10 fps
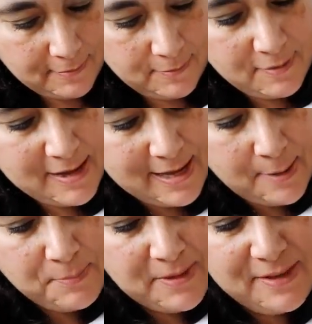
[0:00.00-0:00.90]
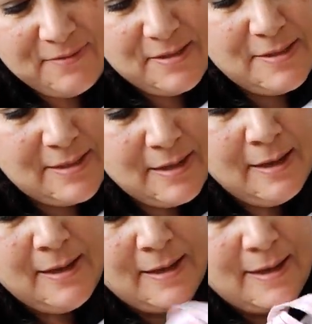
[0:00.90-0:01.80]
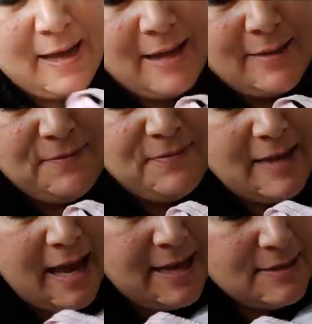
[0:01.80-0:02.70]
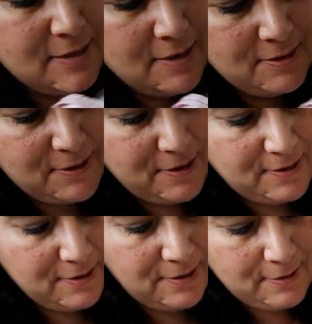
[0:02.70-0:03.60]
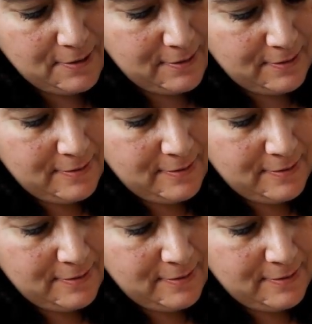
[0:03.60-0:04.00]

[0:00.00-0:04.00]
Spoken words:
Oh, I can't believe it's kind of tight on her.